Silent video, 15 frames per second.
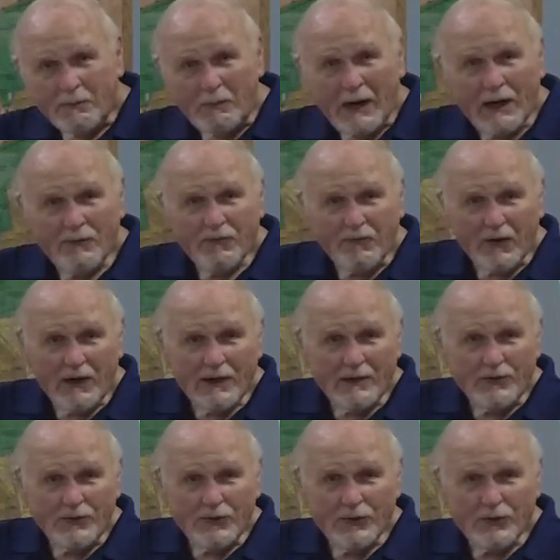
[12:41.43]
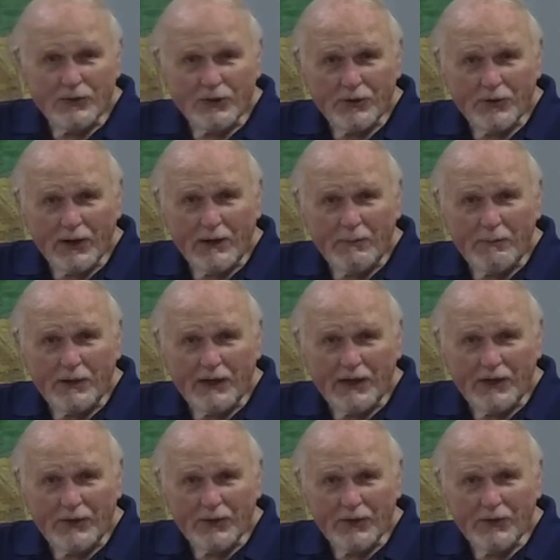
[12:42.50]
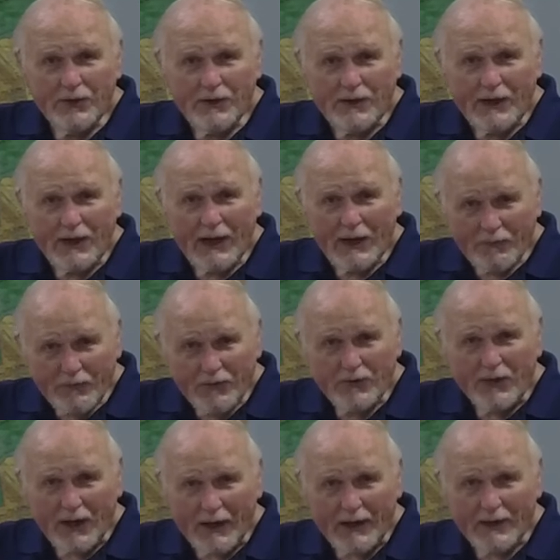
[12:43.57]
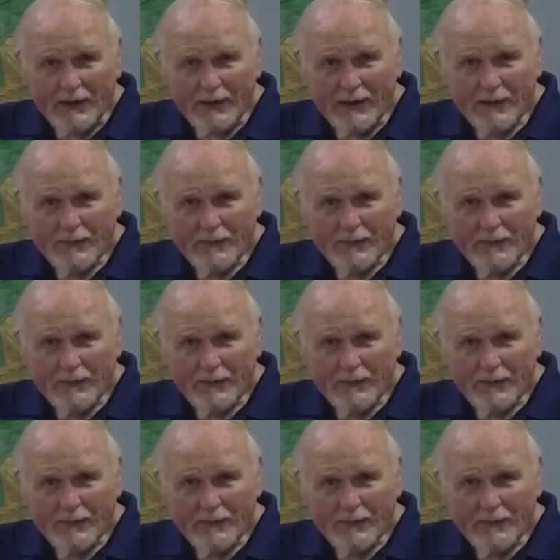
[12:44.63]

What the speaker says: My friends, there's a great big eternity after that.